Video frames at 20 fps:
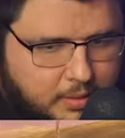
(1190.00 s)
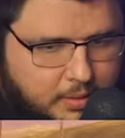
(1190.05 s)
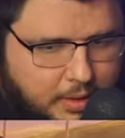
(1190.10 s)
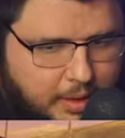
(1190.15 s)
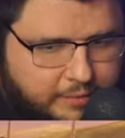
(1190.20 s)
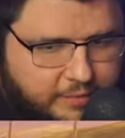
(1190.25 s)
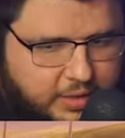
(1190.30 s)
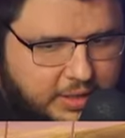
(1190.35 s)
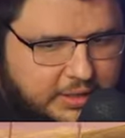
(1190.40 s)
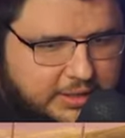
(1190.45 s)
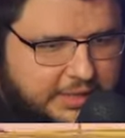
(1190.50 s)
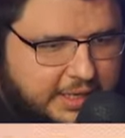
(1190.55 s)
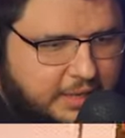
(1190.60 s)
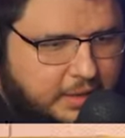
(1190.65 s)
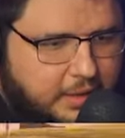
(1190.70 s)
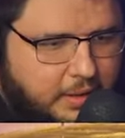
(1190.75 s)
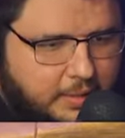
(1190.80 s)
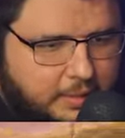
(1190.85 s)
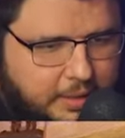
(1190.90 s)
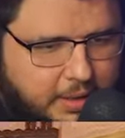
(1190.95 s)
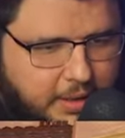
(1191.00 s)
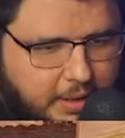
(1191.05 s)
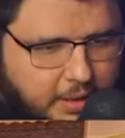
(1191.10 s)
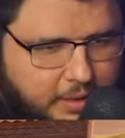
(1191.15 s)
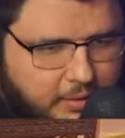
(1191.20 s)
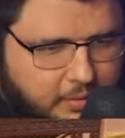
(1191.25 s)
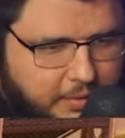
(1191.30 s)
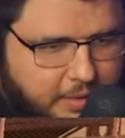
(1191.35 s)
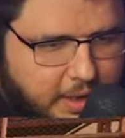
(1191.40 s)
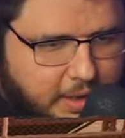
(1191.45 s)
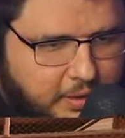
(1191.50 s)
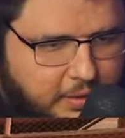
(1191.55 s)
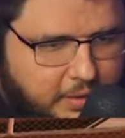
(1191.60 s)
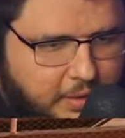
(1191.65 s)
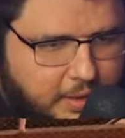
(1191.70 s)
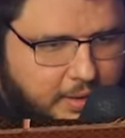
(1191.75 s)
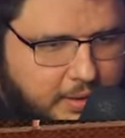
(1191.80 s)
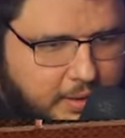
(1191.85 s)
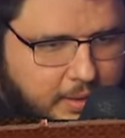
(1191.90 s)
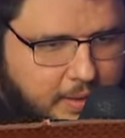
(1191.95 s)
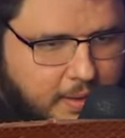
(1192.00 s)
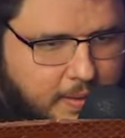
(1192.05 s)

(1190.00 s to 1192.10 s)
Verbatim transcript: If you can center, I'll be uh, you'll be out of your head.